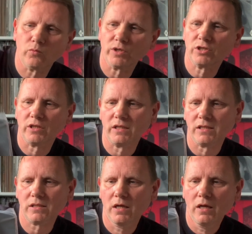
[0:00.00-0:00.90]
which
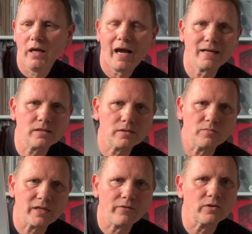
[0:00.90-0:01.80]
is Handsome
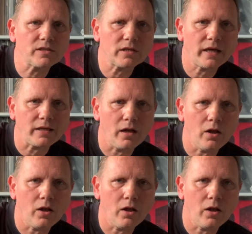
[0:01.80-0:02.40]
Devil, is a